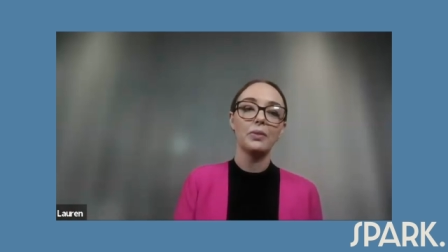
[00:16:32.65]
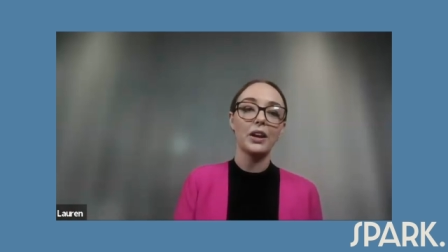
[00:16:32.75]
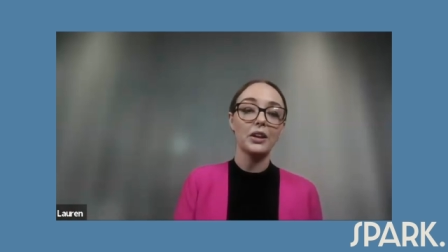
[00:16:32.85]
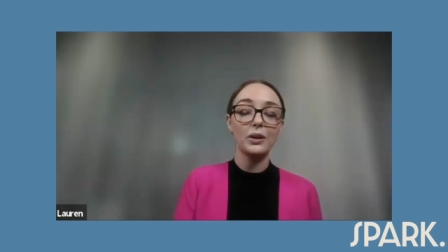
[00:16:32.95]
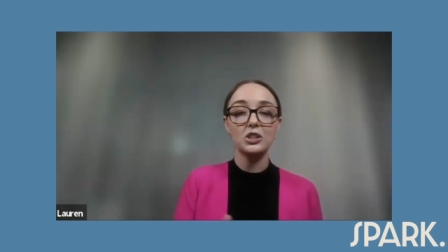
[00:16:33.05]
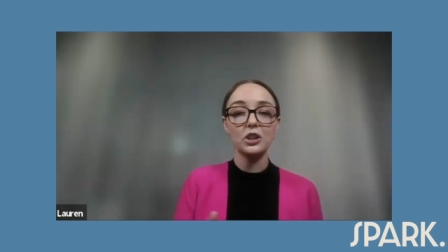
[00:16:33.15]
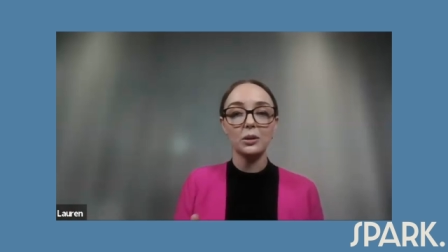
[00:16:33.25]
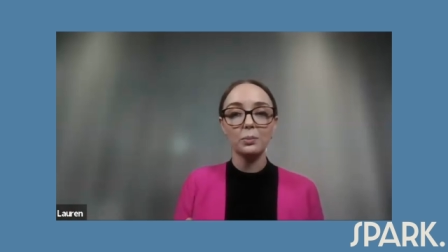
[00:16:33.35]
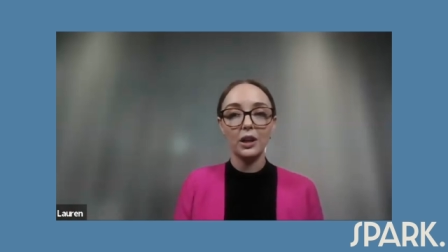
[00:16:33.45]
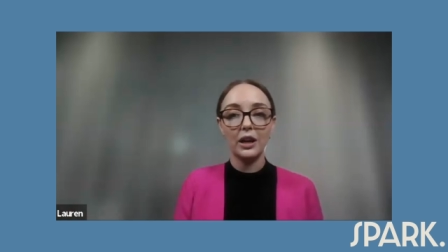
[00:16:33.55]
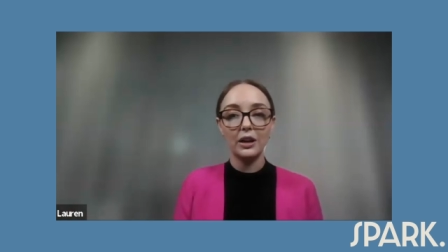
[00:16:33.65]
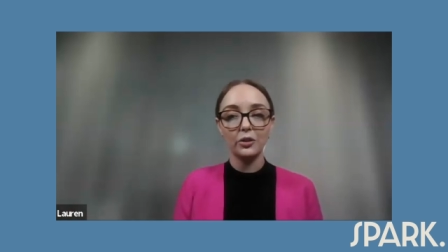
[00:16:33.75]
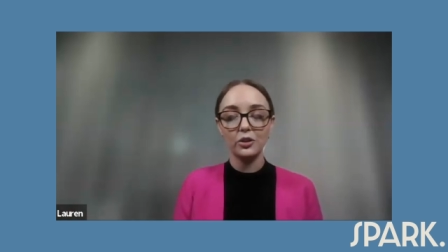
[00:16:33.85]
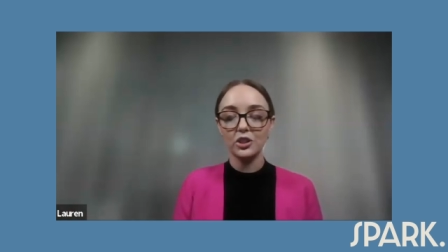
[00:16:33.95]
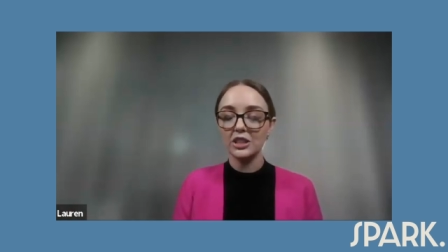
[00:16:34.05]
Um, otherwise, you can
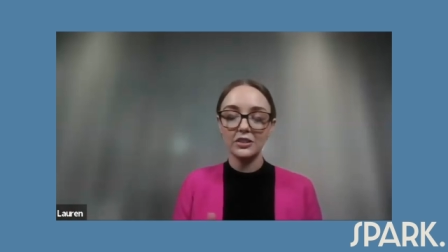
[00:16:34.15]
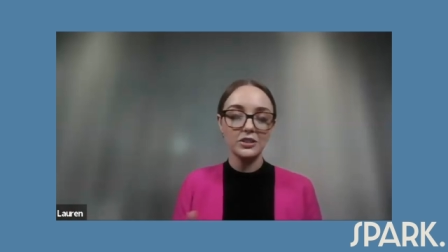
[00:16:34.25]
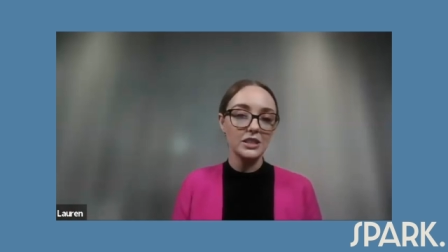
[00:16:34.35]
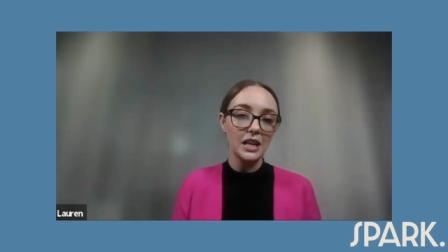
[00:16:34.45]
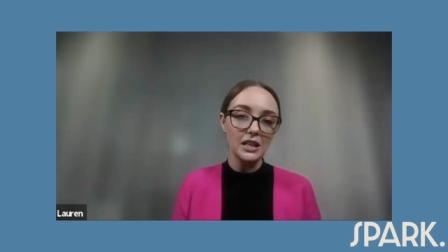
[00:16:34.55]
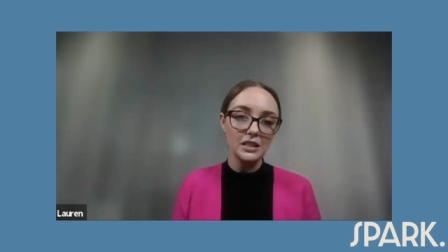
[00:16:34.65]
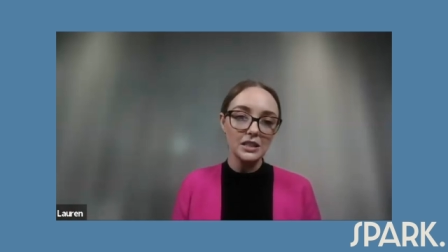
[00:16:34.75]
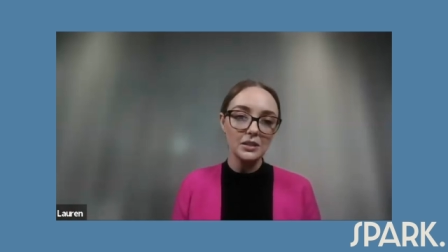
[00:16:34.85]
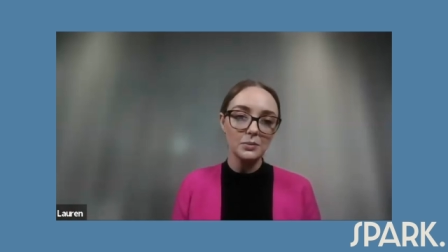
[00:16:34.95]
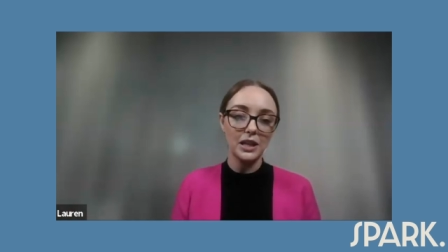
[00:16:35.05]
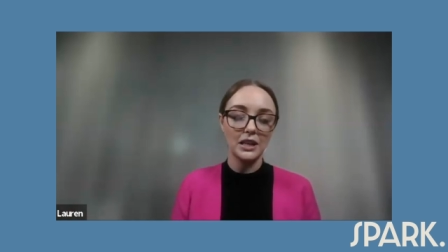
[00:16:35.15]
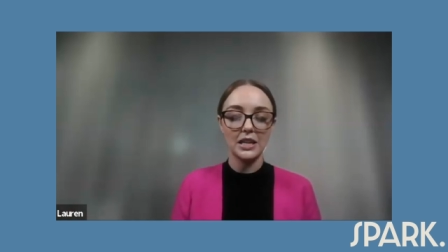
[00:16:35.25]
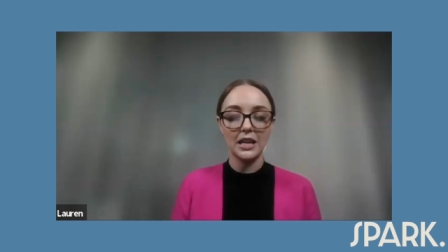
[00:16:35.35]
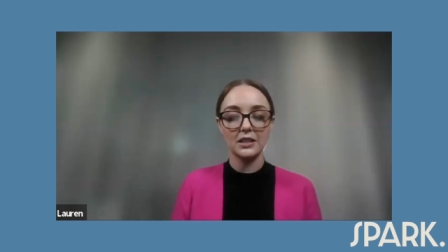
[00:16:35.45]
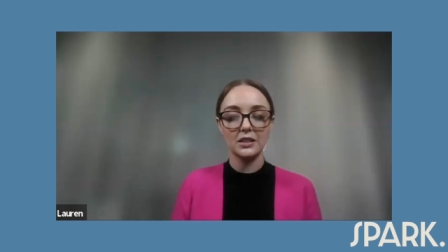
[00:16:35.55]
apply through just our standard,
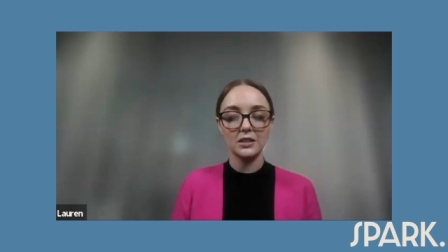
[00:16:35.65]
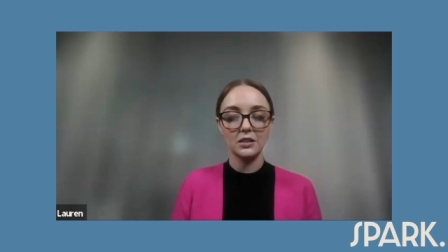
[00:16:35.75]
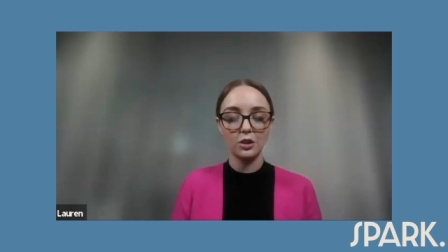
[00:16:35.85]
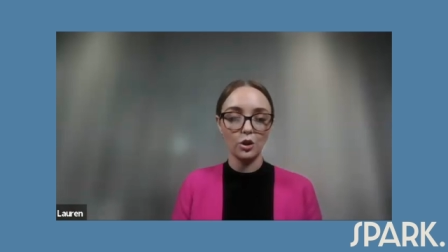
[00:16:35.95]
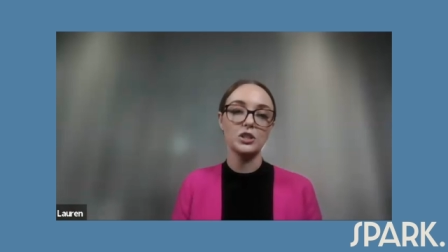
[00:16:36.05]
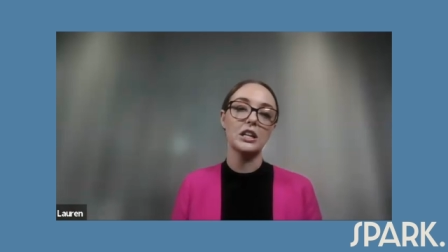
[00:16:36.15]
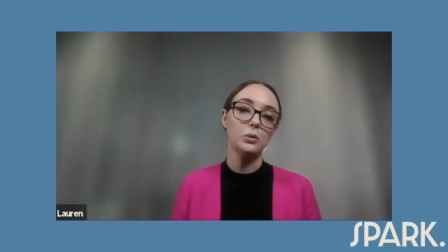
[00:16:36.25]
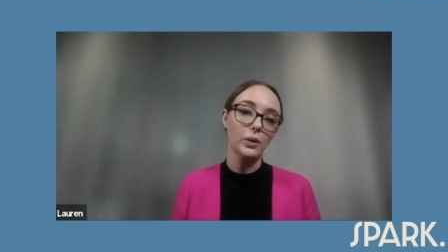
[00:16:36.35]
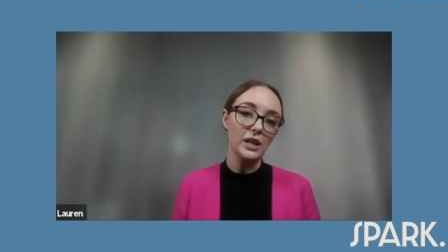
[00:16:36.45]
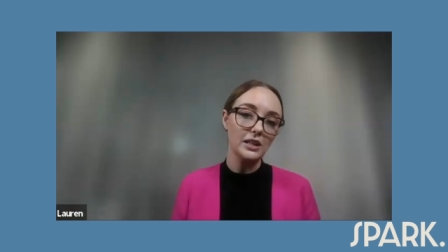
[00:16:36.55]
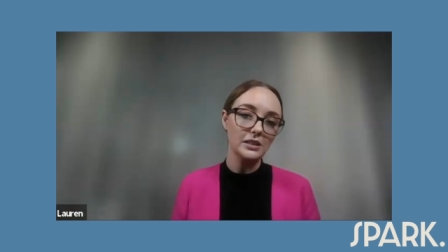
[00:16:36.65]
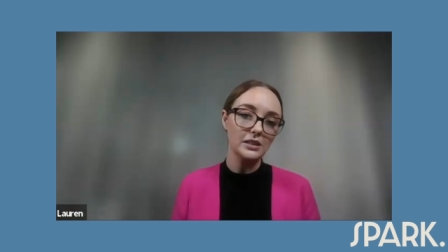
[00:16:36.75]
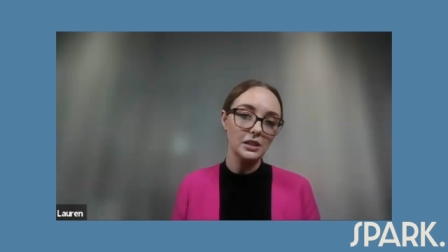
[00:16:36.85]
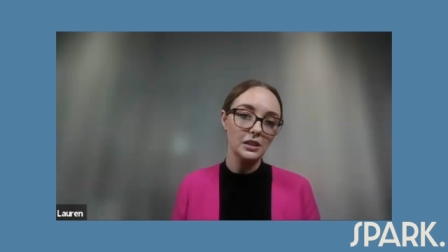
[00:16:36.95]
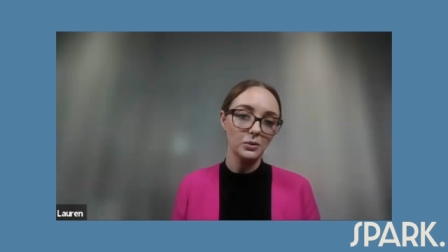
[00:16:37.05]
but that takes 13
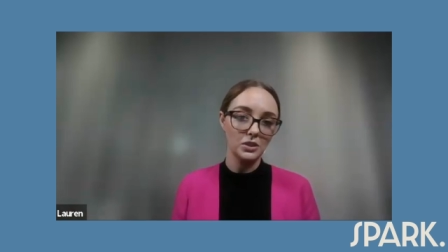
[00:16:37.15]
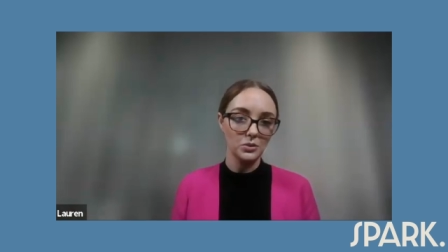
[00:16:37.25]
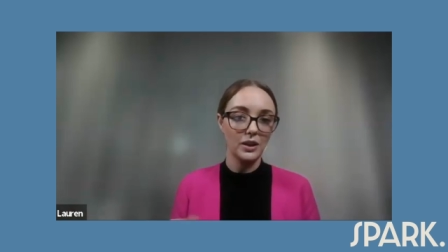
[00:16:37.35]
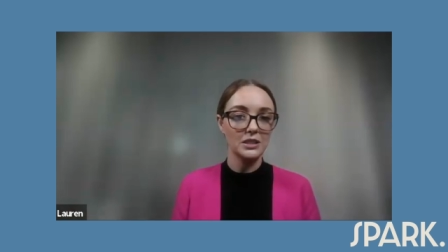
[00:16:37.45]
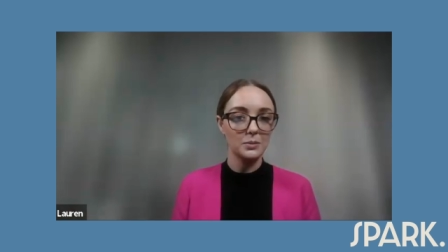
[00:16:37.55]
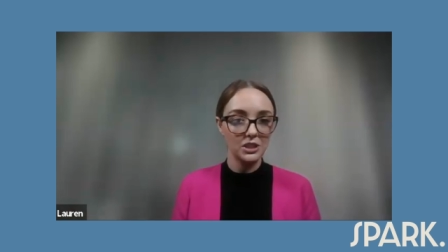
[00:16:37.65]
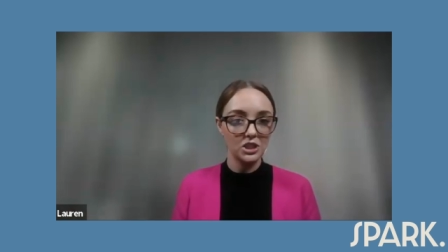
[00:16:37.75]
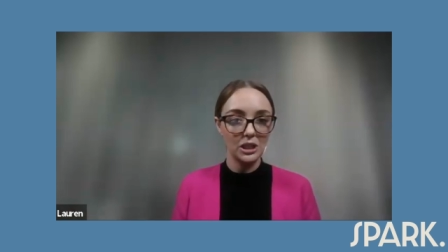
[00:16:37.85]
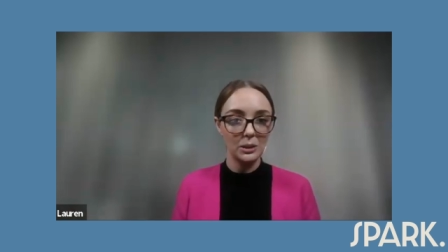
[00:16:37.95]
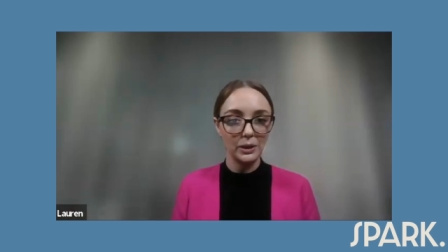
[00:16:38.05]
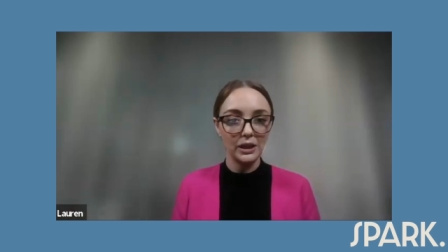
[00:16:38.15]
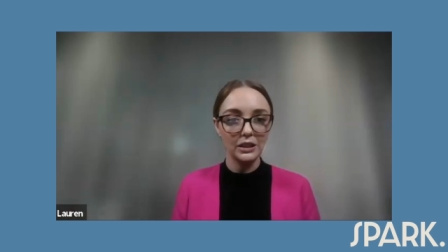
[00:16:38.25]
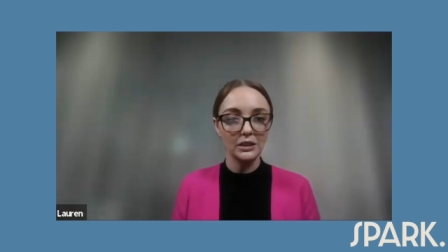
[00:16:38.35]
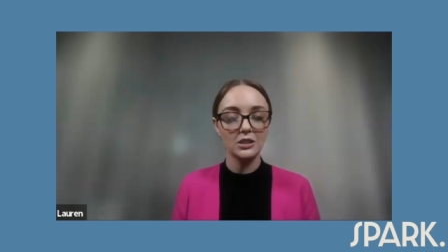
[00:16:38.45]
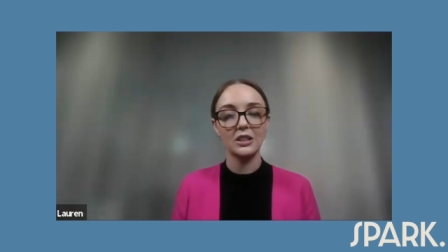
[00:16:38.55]
weeks, which is why it's a mm. bit
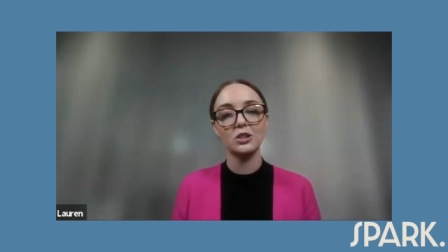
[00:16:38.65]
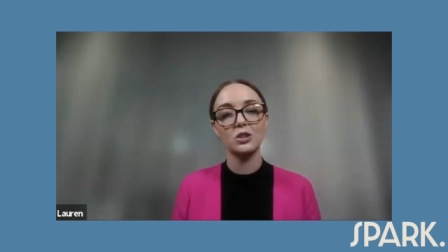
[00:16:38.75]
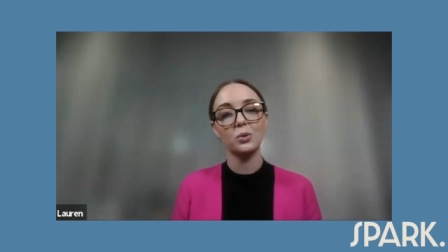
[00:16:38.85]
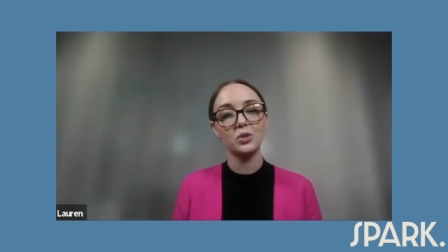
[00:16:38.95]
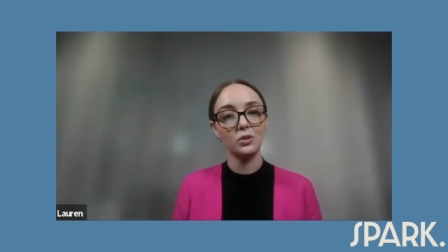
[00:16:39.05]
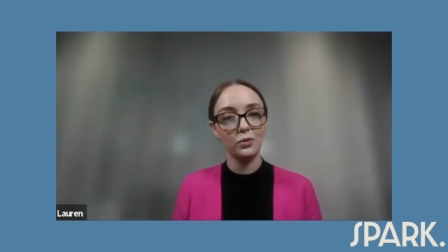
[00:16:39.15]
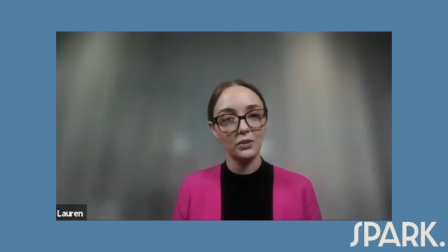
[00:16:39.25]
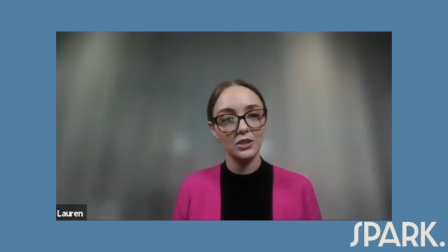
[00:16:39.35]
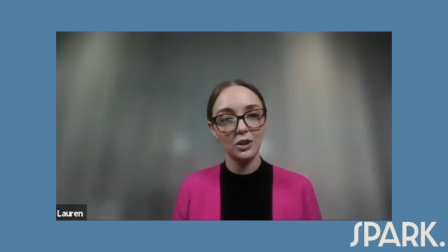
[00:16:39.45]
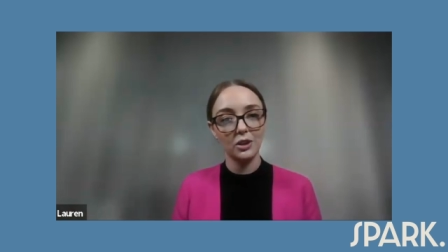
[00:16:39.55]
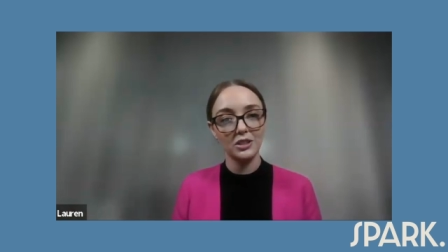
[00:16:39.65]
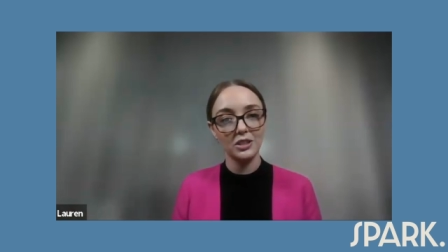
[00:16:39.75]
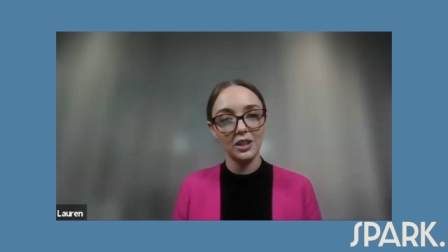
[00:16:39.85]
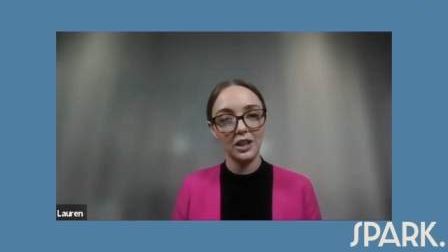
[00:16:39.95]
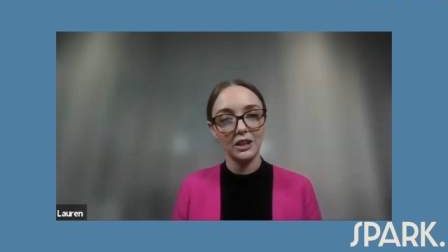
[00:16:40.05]
cheaper. So that's
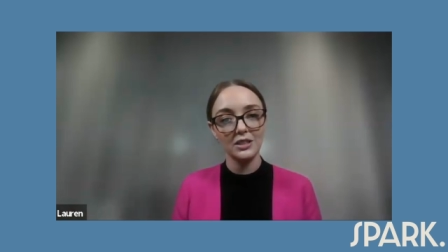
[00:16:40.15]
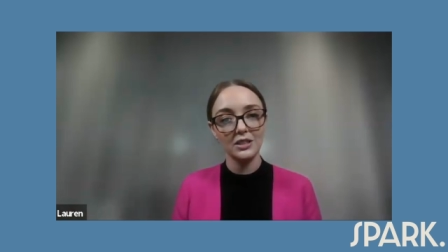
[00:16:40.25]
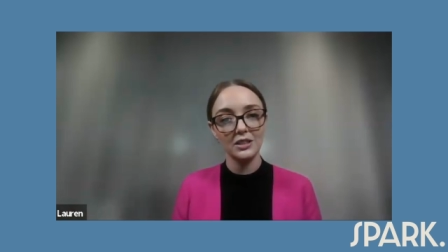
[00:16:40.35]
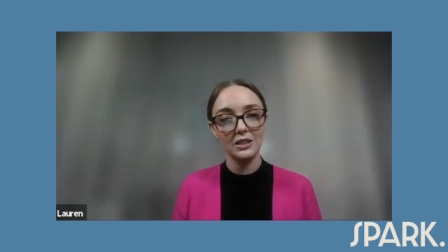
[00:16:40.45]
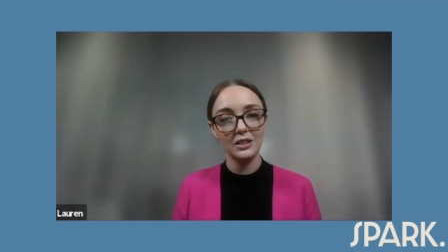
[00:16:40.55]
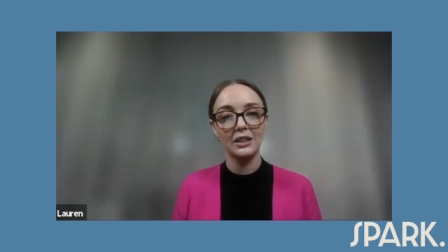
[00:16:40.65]
$250 a class.